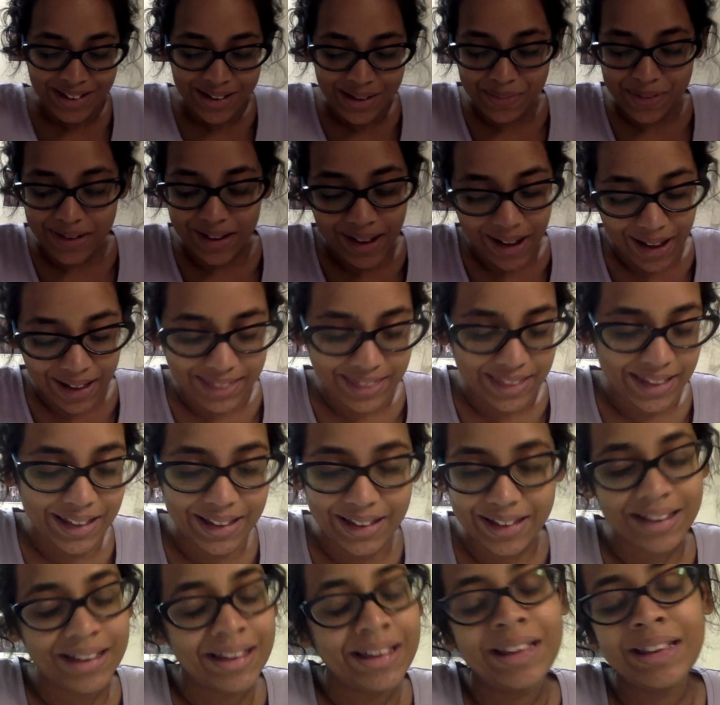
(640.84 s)
but I
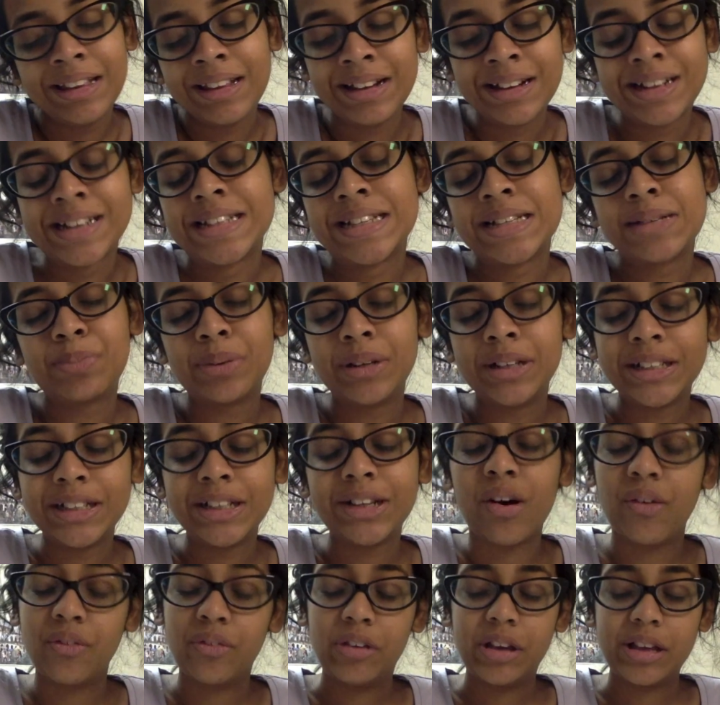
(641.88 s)
think it's pretty
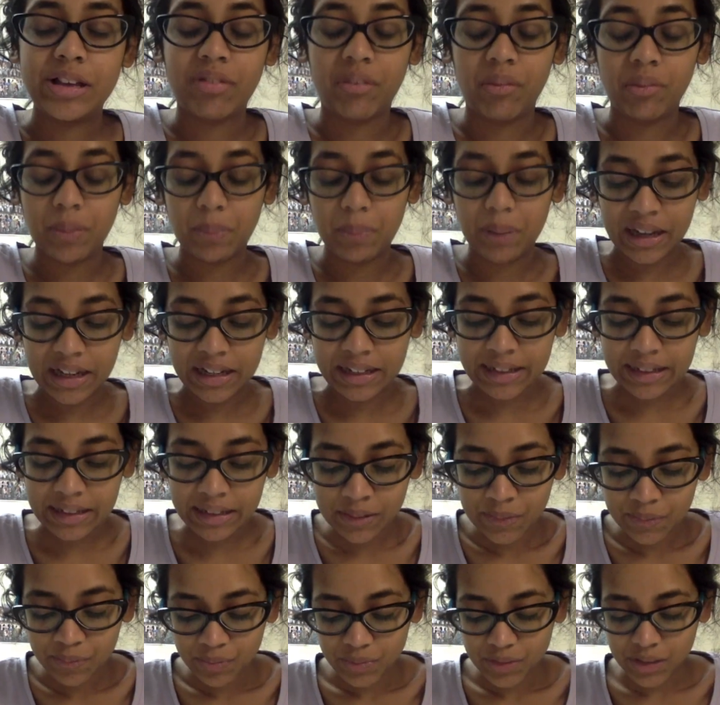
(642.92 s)
obvious from the beginning
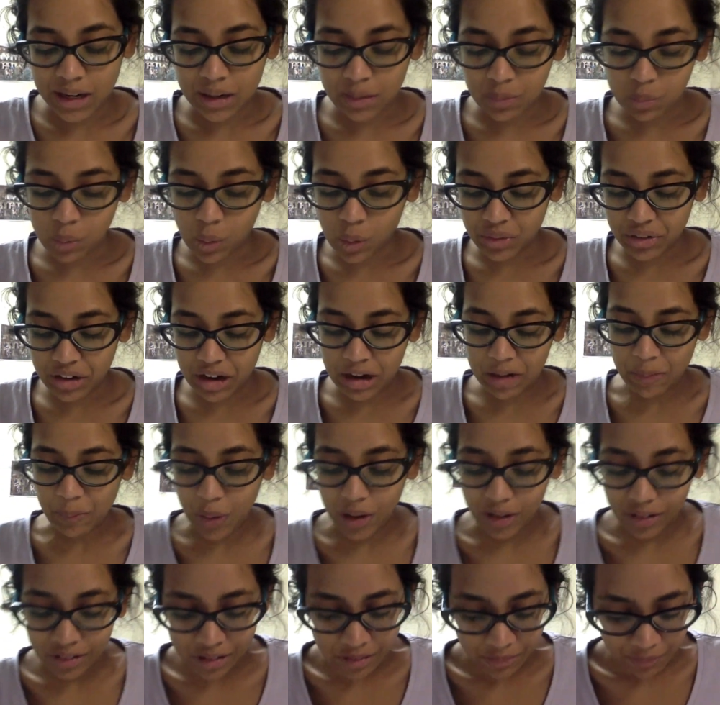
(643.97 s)
that it won't end
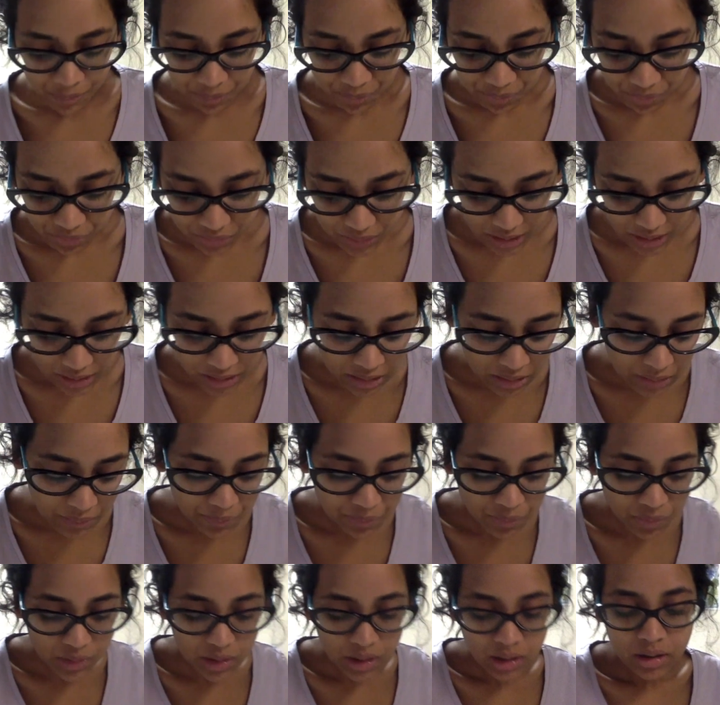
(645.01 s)
well. Um,
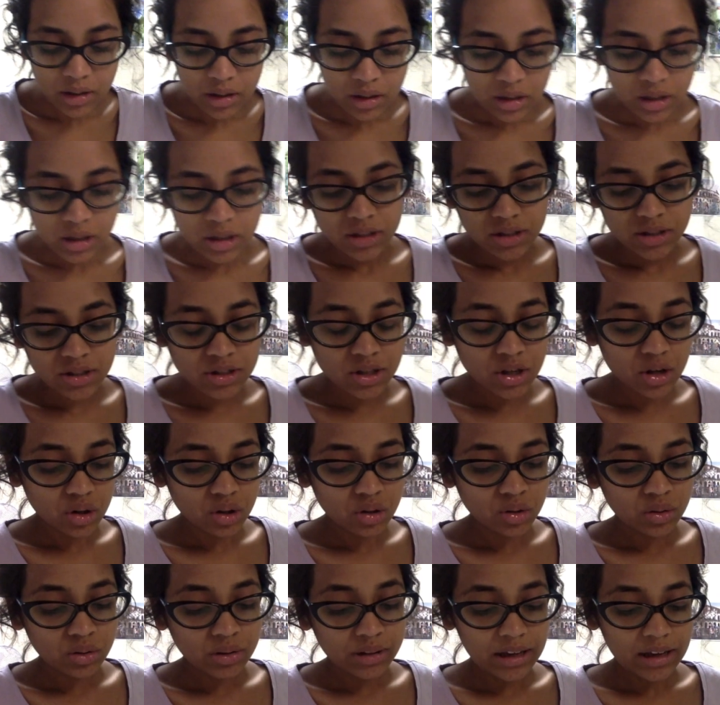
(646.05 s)

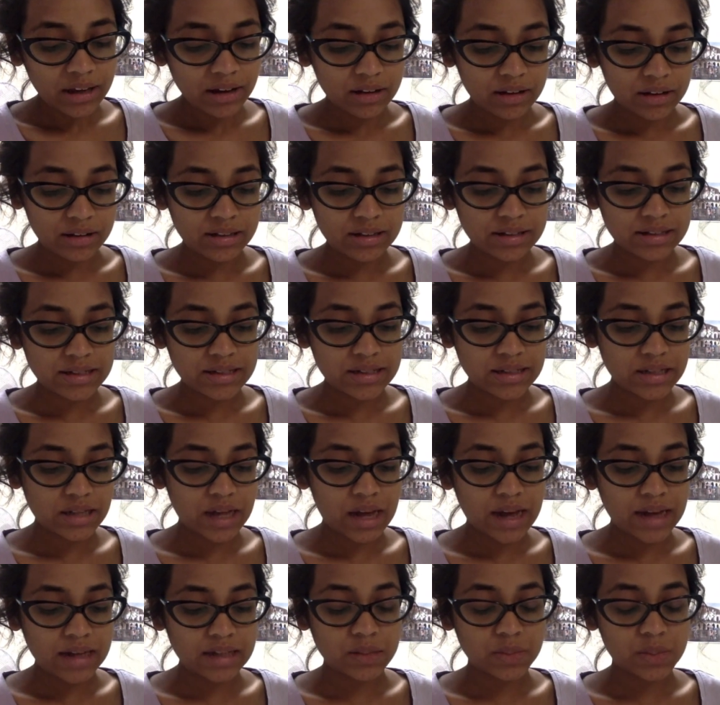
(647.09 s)
so yeah, this
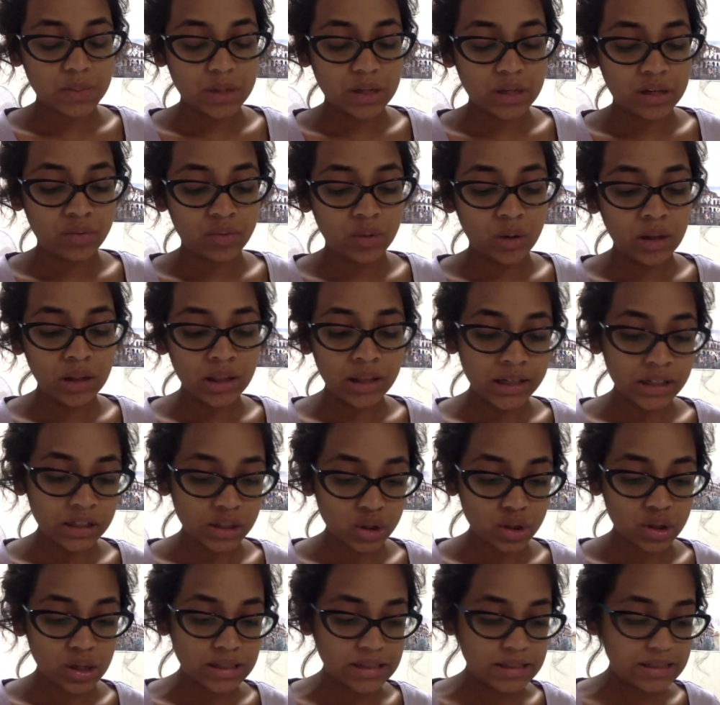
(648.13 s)
has been really
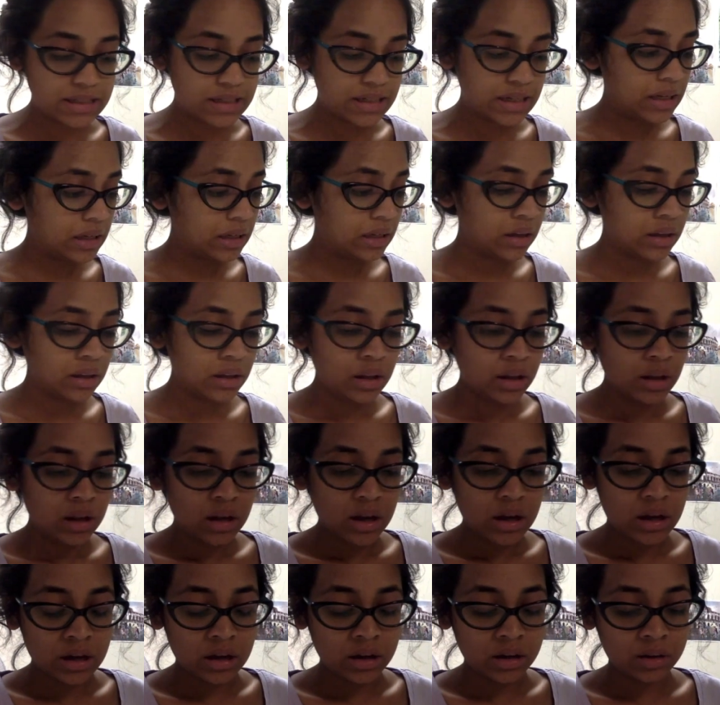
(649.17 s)
interesting.
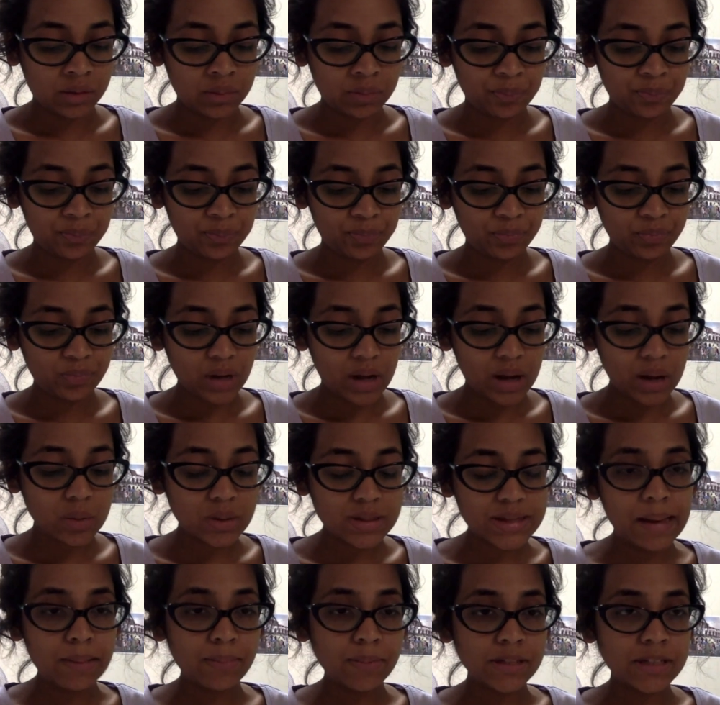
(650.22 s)
I was
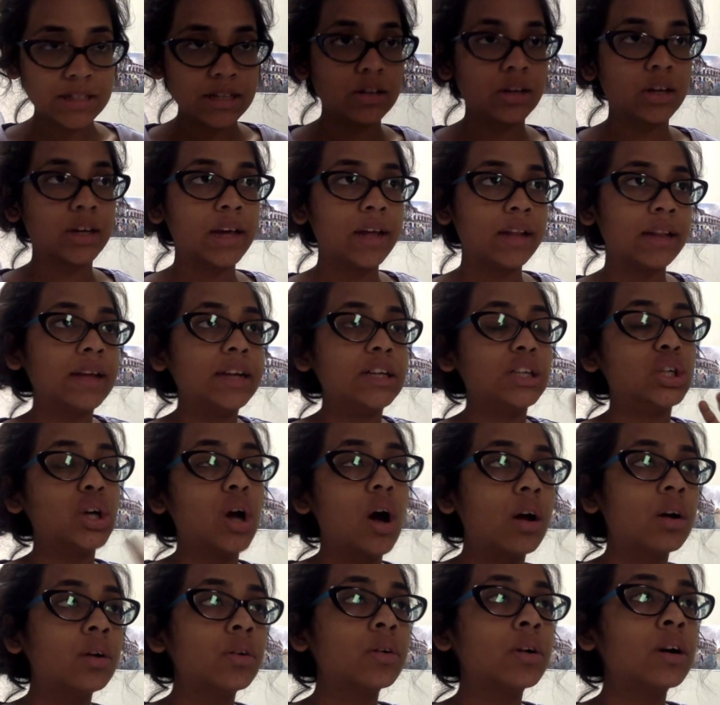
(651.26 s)
able to look at like
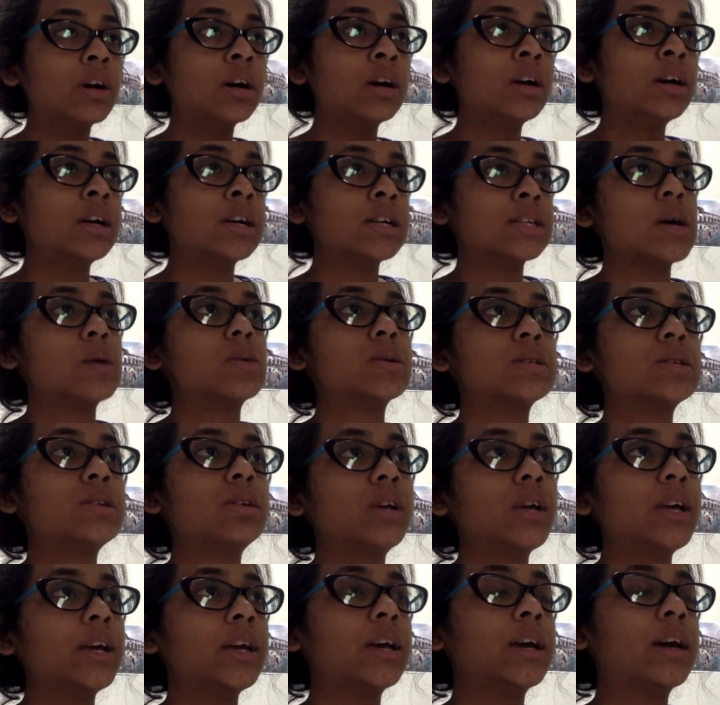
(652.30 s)
genre. So I was
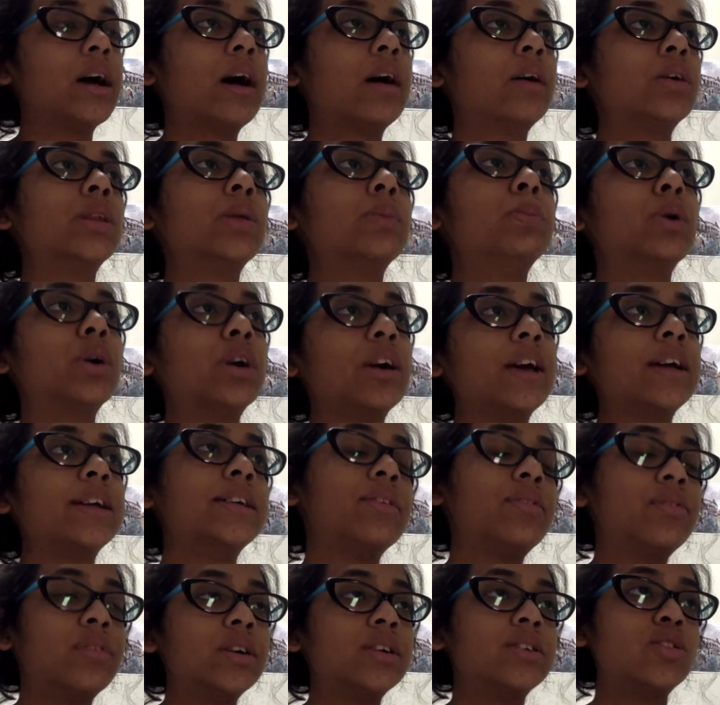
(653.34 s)
looking at how the book had
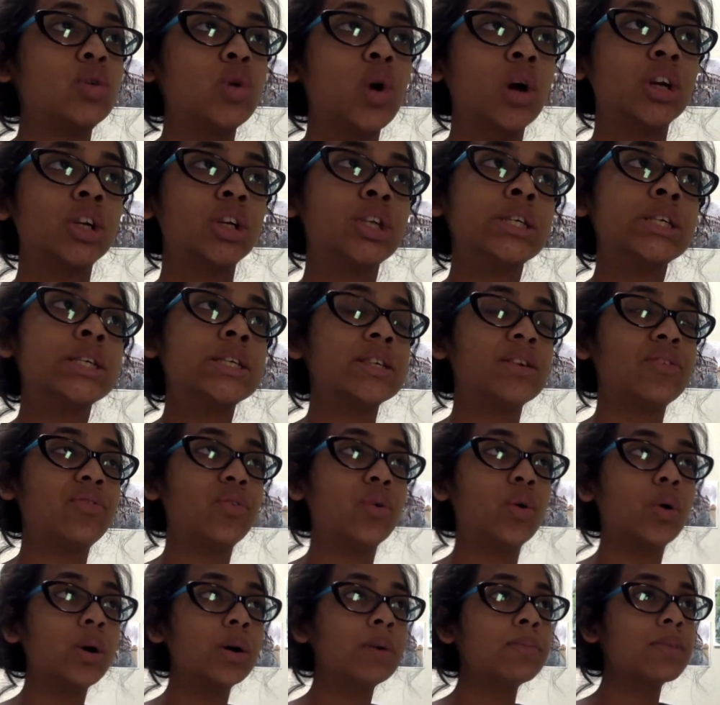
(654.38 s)
different structures and
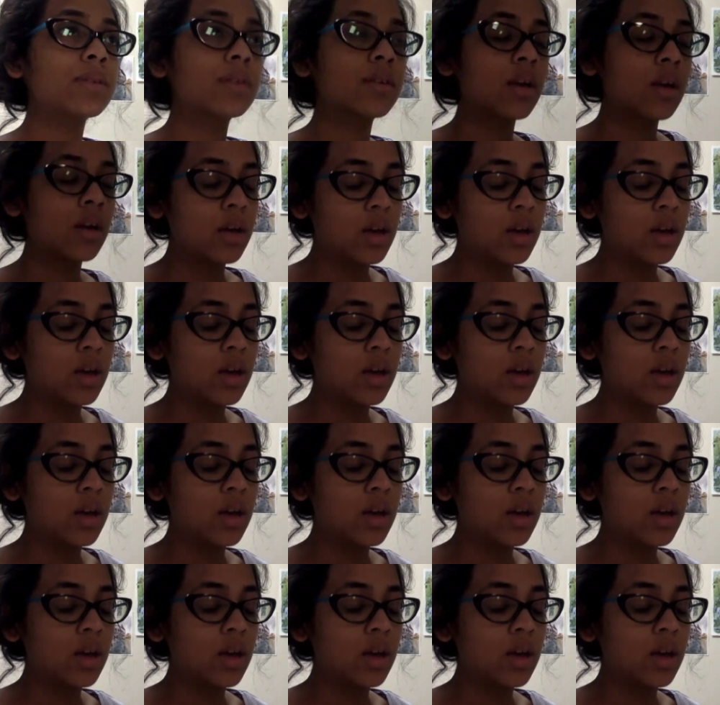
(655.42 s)
forms.